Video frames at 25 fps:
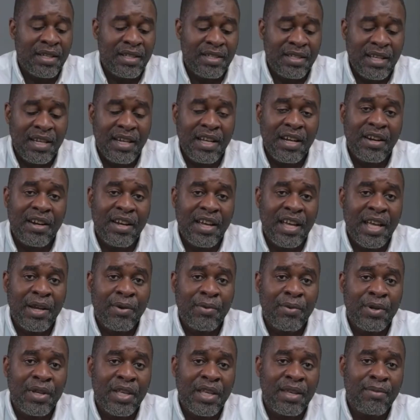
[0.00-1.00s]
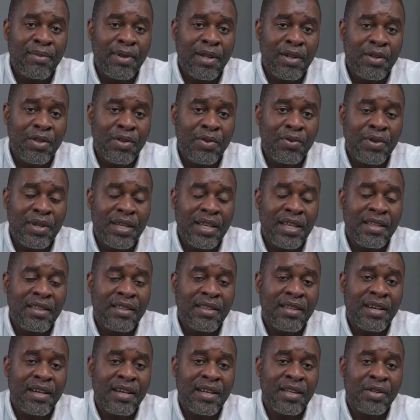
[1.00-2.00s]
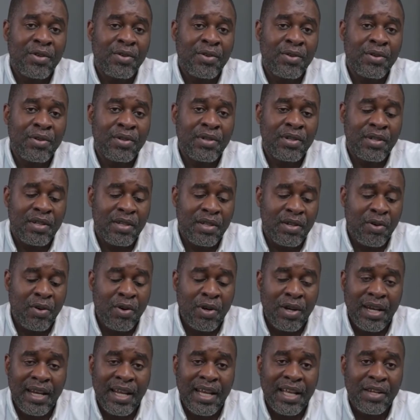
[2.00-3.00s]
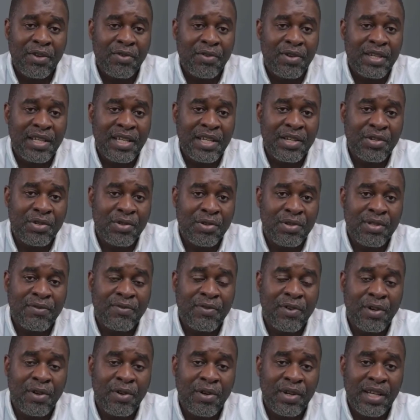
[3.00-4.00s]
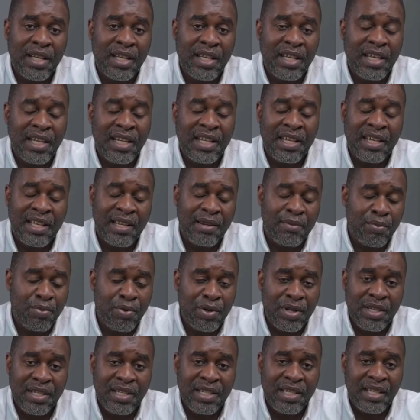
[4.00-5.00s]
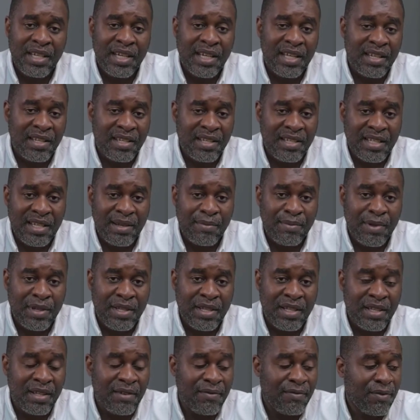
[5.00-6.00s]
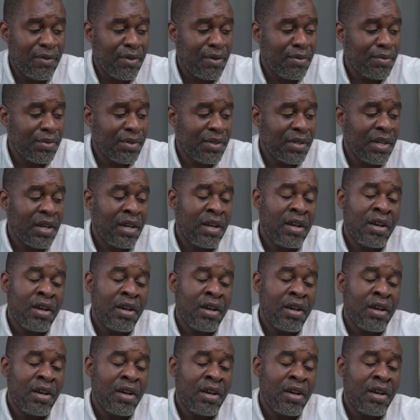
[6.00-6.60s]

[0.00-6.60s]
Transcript: ZRA will email you either your online credentials for logging in and printing and submitting the forms,